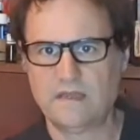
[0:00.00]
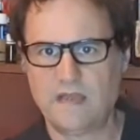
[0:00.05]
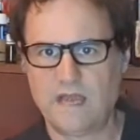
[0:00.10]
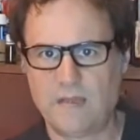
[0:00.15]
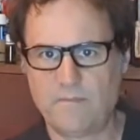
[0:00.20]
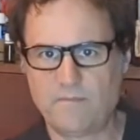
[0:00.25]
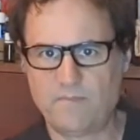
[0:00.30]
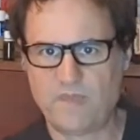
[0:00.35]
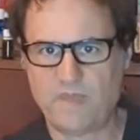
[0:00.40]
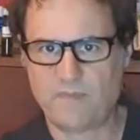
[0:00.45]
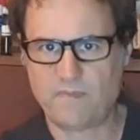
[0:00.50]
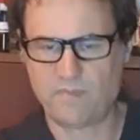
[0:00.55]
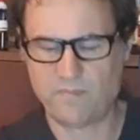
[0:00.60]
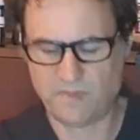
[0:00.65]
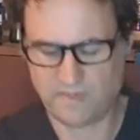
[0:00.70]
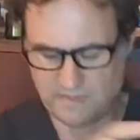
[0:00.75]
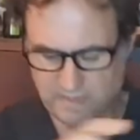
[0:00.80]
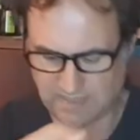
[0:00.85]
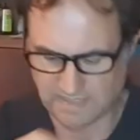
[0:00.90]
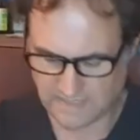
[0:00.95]
a
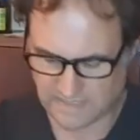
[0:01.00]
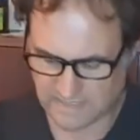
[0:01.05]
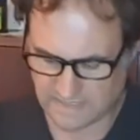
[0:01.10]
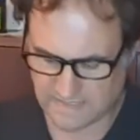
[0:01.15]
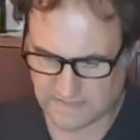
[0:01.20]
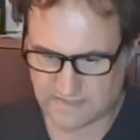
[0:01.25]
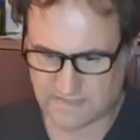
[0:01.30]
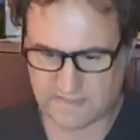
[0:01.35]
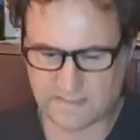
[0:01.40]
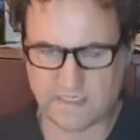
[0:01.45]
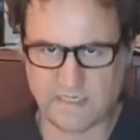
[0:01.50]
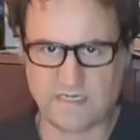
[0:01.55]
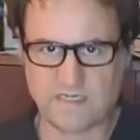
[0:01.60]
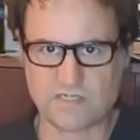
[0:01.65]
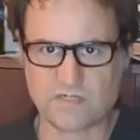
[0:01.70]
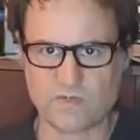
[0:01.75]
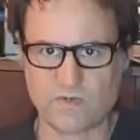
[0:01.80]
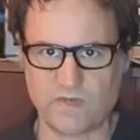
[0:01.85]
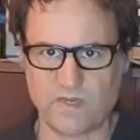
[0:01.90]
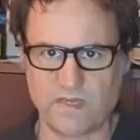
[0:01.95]
peppermint, and a tea
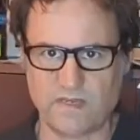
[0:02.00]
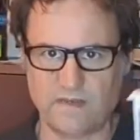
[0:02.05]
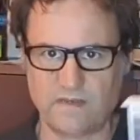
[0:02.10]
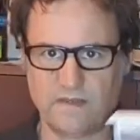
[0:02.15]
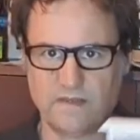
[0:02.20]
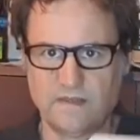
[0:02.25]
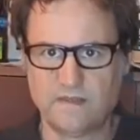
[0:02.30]
tree.